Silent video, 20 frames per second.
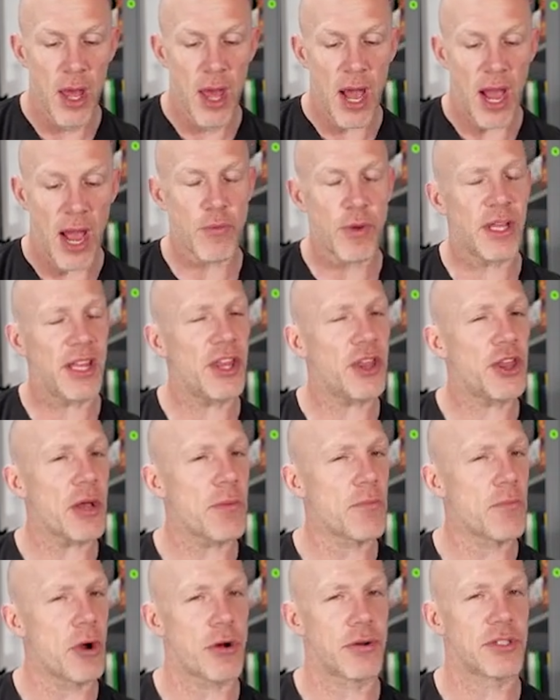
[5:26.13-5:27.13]
I really think
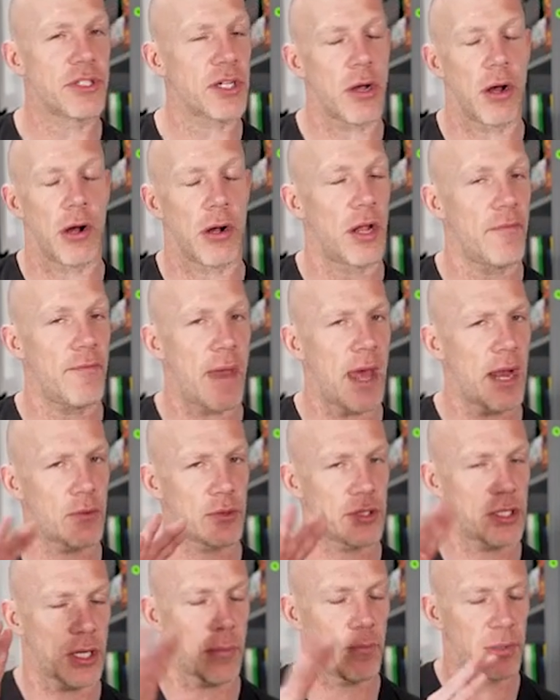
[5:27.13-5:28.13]
Murders at Karlov Manor
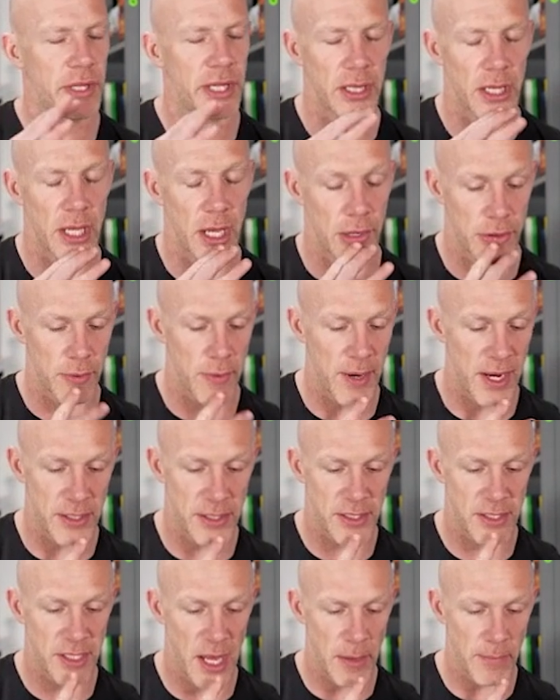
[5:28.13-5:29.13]
was a completely underrated
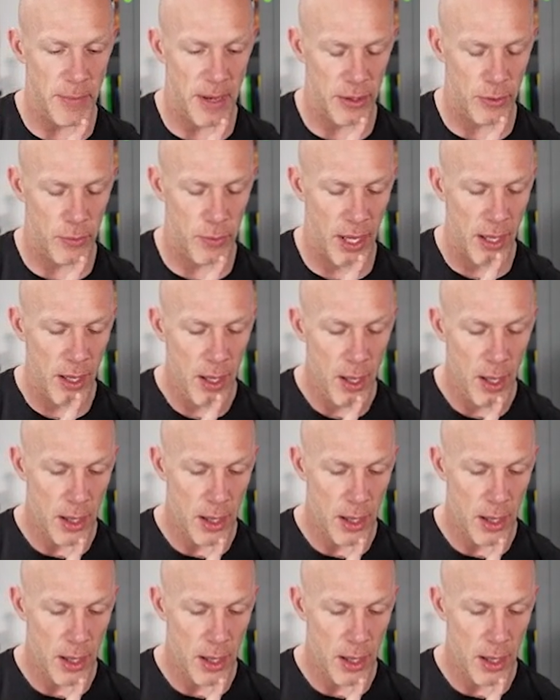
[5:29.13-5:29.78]
set, by the way.